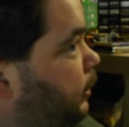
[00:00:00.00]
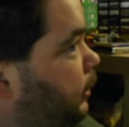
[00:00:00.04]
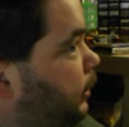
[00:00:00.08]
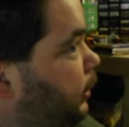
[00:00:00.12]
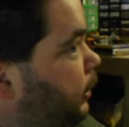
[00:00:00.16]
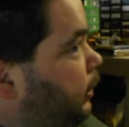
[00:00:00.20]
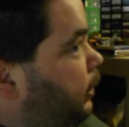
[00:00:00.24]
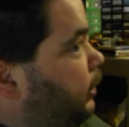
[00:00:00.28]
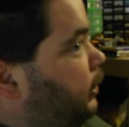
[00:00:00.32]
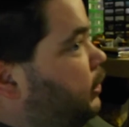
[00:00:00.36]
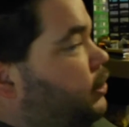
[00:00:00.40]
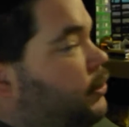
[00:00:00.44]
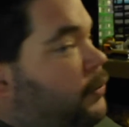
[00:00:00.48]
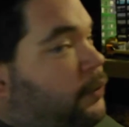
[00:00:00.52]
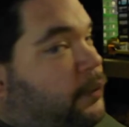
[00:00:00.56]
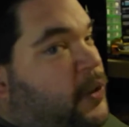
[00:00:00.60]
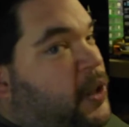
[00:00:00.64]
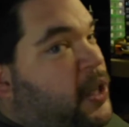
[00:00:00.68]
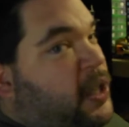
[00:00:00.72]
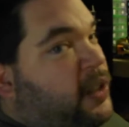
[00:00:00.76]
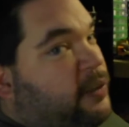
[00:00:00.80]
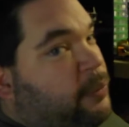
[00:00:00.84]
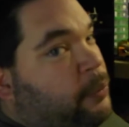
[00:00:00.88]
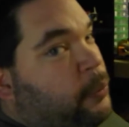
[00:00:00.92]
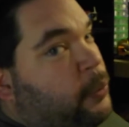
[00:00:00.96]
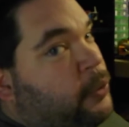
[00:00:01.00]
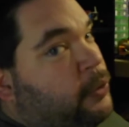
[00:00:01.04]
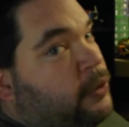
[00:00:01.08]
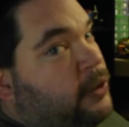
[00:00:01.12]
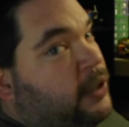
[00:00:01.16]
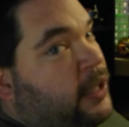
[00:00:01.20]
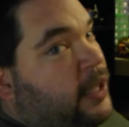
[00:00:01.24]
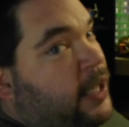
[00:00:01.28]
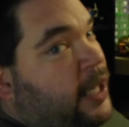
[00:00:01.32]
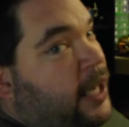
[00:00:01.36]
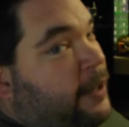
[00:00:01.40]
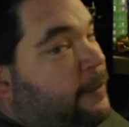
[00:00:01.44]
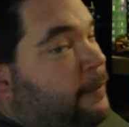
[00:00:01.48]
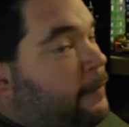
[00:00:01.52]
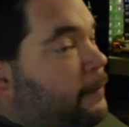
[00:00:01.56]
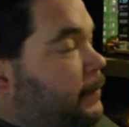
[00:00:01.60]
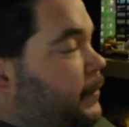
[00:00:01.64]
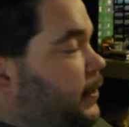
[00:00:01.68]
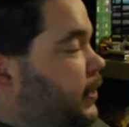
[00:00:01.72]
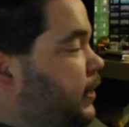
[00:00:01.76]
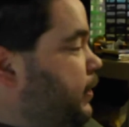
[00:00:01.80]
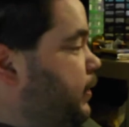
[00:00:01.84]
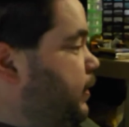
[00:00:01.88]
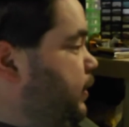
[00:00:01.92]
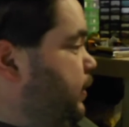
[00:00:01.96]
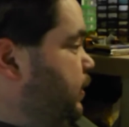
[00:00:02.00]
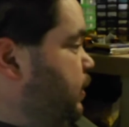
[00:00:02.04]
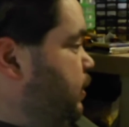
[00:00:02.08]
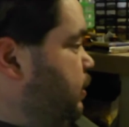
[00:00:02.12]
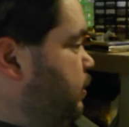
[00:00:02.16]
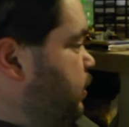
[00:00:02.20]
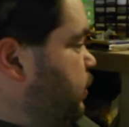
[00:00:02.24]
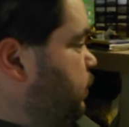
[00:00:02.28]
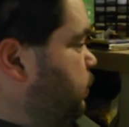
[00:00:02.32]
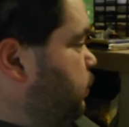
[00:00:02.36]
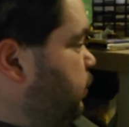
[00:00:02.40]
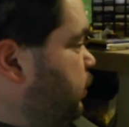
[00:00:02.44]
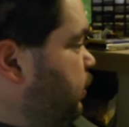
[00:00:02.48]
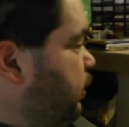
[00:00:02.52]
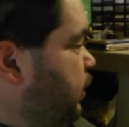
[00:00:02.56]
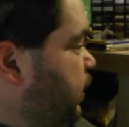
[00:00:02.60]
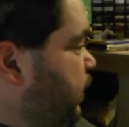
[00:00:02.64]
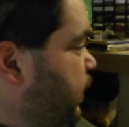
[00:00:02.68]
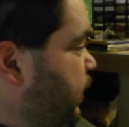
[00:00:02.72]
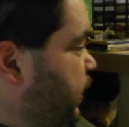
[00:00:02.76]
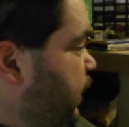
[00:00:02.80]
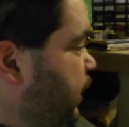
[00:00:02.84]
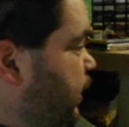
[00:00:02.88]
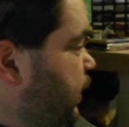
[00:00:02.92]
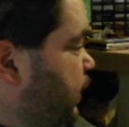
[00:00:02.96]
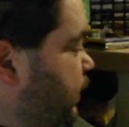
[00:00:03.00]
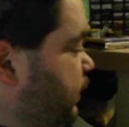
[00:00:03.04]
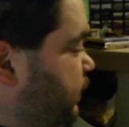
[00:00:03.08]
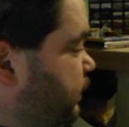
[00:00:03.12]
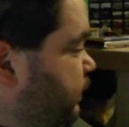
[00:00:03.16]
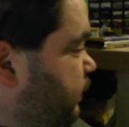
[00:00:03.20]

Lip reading: at least five more left that I would like.